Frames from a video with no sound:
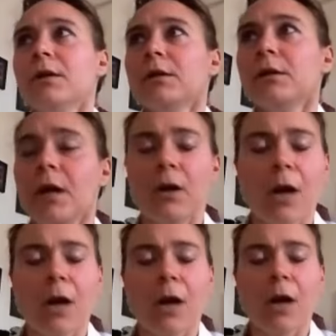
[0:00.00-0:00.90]
oh,
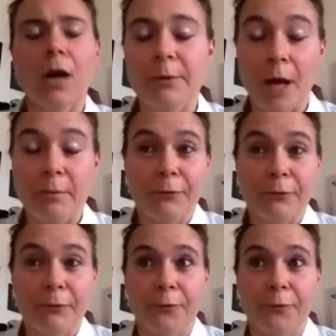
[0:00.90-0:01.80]
I'm, I'm
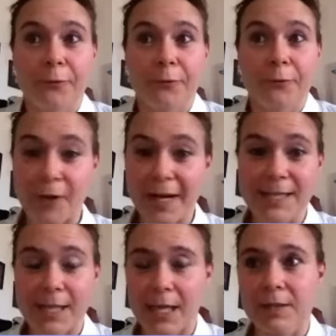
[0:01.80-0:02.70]
afraid
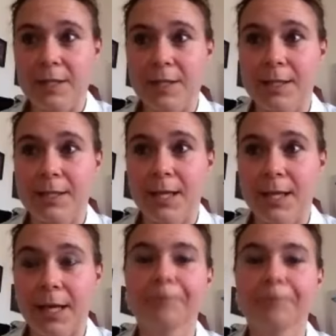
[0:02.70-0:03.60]
to even
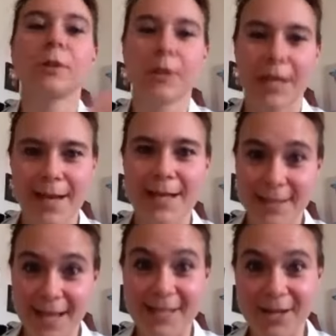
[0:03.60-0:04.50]
say. Let, let's
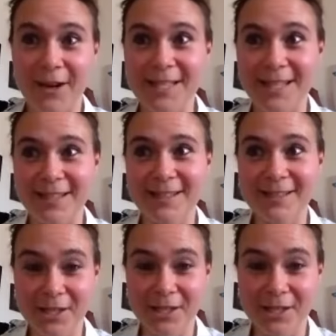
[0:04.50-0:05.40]
get started,
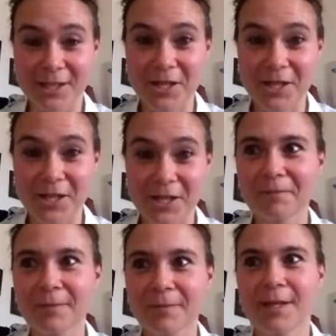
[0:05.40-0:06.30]
shall we?
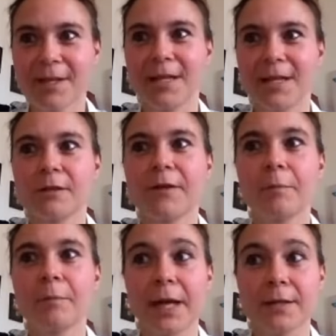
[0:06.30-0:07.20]
Israfel
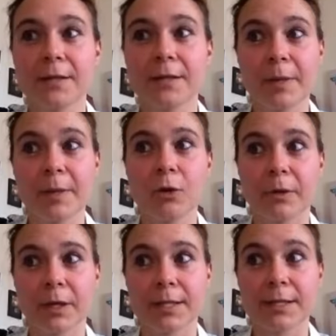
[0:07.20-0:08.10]
picks up his notebook
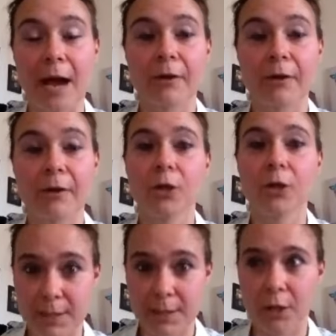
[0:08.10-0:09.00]
as Garrett nods
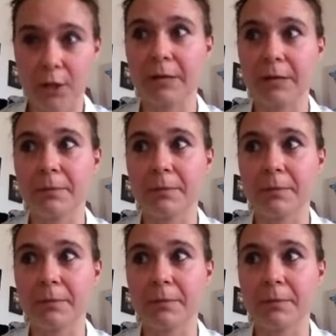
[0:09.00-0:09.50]
in agreement.